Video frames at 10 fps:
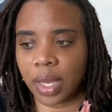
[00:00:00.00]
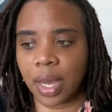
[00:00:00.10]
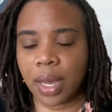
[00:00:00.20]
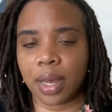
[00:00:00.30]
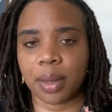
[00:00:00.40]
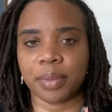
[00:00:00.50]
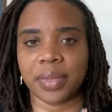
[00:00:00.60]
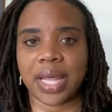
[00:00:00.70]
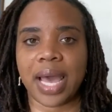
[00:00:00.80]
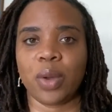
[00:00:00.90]

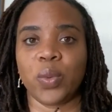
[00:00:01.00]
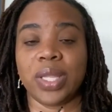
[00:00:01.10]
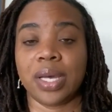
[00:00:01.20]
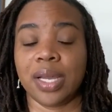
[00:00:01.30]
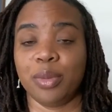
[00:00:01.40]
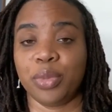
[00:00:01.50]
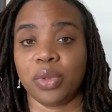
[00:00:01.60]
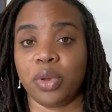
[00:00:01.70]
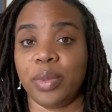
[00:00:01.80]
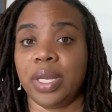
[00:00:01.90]
that with
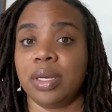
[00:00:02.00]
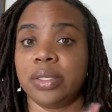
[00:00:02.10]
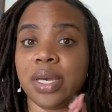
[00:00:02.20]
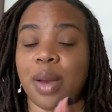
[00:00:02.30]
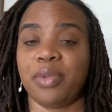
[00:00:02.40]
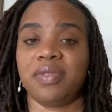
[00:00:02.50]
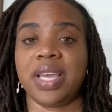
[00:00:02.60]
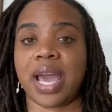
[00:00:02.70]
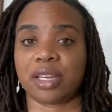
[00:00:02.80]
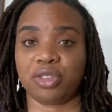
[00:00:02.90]
unemployment on top of
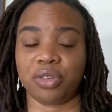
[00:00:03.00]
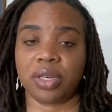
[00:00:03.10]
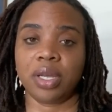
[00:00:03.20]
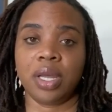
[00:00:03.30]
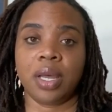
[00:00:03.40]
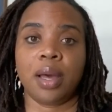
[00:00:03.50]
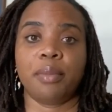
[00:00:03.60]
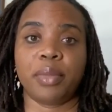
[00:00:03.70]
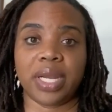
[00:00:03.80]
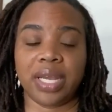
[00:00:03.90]
the extra
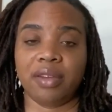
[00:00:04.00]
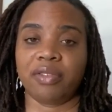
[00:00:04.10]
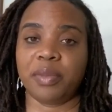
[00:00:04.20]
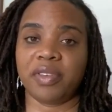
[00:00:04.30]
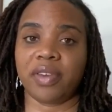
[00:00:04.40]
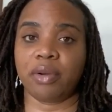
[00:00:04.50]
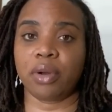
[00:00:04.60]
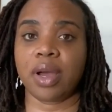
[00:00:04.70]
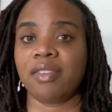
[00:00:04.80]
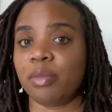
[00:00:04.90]
money from the federal
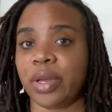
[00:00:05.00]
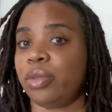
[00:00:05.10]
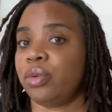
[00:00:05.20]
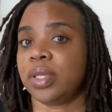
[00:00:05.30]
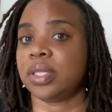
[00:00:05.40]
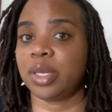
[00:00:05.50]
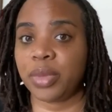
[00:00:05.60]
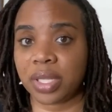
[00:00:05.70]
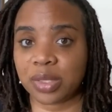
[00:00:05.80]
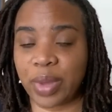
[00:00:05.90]
government through the
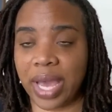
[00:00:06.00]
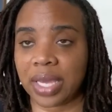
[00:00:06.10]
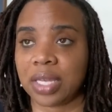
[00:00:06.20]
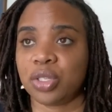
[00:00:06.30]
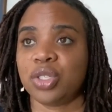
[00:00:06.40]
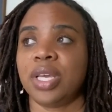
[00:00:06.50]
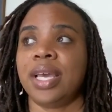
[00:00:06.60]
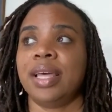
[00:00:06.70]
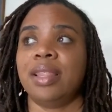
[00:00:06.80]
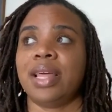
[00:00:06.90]
stimulus package,
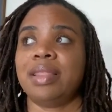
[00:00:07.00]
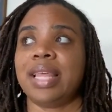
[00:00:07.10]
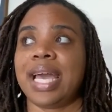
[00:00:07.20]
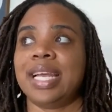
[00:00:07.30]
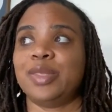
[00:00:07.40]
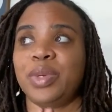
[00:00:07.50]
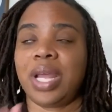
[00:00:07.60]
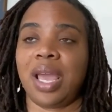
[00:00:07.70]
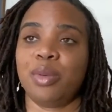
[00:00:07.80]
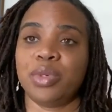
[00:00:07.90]
that has been
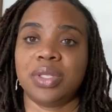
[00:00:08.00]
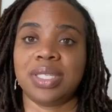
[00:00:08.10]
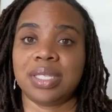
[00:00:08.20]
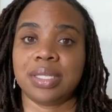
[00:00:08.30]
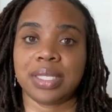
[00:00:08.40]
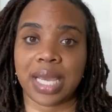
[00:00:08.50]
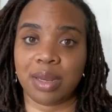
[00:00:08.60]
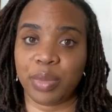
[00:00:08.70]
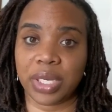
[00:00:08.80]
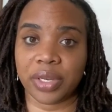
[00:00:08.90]
able to
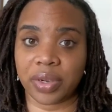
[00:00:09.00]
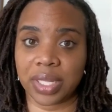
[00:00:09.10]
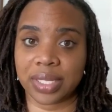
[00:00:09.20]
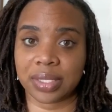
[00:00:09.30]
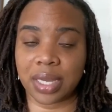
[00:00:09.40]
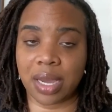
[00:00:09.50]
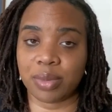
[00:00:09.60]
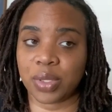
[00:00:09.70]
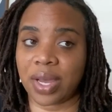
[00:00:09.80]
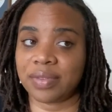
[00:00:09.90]
sustain me during this time.
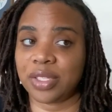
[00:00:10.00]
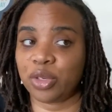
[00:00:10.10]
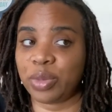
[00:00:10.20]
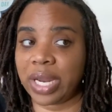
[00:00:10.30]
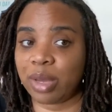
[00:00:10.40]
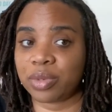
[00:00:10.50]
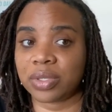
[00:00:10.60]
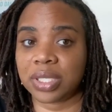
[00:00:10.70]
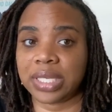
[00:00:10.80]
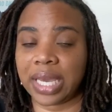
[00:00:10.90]
So I've still been able
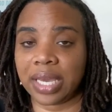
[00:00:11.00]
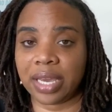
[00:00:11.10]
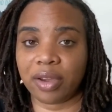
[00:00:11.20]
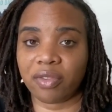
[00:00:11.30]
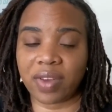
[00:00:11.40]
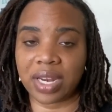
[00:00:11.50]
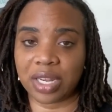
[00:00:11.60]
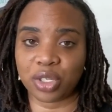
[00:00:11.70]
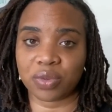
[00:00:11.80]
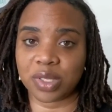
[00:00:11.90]
to take care of
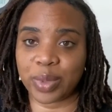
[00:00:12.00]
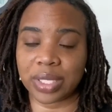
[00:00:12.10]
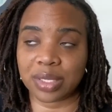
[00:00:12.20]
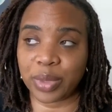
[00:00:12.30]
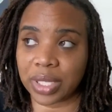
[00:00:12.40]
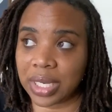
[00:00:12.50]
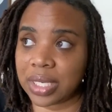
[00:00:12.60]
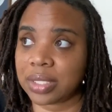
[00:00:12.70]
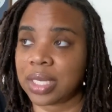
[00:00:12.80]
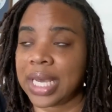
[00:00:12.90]
financial
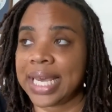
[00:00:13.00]
responsibilities,